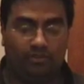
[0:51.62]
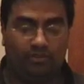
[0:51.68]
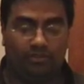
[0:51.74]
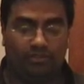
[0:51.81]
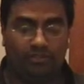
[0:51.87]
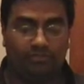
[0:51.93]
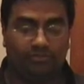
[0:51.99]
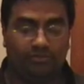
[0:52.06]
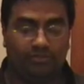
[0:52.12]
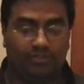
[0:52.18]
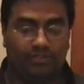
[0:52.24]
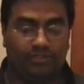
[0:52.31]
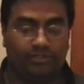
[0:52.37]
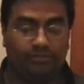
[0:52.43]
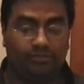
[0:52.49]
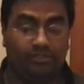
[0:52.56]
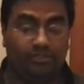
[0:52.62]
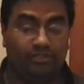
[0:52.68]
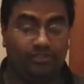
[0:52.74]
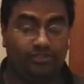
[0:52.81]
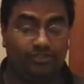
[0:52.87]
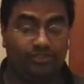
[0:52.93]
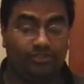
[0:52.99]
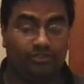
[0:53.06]
The next movie out this week is
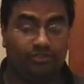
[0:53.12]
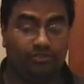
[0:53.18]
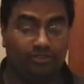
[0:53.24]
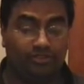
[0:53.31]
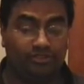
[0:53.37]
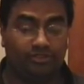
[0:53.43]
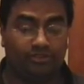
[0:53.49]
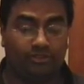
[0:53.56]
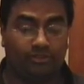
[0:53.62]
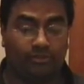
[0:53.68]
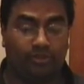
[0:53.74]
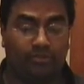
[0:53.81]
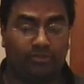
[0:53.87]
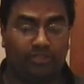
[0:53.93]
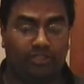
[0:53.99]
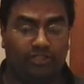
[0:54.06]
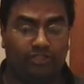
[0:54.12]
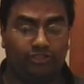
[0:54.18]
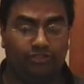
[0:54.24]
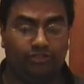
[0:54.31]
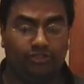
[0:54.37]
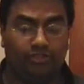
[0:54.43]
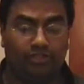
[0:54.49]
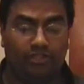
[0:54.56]
The Soloist, starring Robert Downey
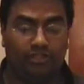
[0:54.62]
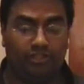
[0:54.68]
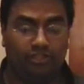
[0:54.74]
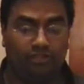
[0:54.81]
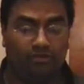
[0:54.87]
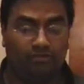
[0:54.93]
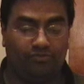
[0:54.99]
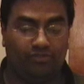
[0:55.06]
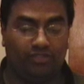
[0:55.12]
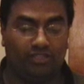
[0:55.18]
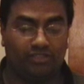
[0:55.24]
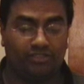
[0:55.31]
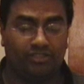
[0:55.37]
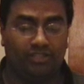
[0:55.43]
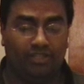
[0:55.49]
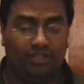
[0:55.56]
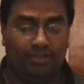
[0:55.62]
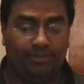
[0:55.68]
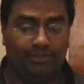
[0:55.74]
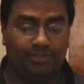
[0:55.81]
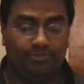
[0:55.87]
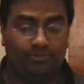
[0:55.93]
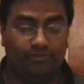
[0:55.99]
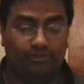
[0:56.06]
Jr. and Jamie Foxx.
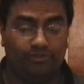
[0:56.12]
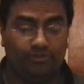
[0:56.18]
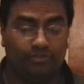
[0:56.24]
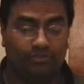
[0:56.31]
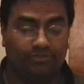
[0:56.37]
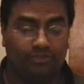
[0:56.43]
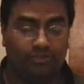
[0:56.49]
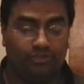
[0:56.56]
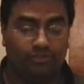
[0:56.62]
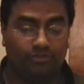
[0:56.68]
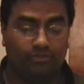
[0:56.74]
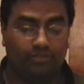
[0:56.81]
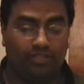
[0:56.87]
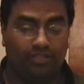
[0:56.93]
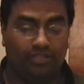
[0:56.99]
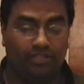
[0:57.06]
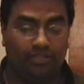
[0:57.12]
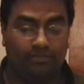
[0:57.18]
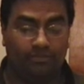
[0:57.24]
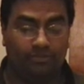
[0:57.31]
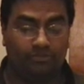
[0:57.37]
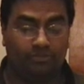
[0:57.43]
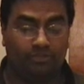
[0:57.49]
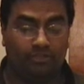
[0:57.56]
This movie is directed by Joe Wright and
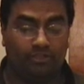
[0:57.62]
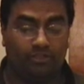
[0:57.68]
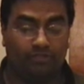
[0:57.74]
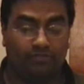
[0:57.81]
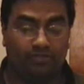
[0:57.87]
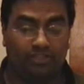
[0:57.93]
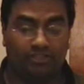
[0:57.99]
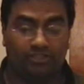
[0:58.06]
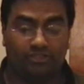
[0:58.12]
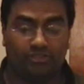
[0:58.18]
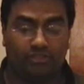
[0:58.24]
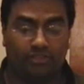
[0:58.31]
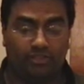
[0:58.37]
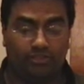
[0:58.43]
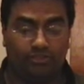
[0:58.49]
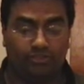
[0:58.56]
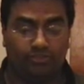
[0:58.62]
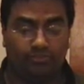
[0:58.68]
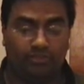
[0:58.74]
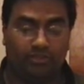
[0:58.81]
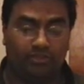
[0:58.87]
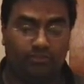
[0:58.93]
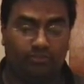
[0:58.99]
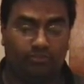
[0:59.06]
produced by Gary Foster and directed by
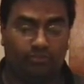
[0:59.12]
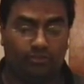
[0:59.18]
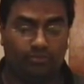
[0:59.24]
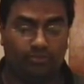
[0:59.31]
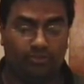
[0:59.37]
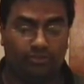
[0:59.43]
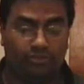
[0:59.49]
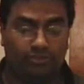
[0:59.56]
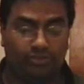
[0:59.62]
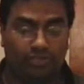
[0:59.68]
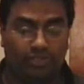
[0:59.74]
DreamWorks Pictures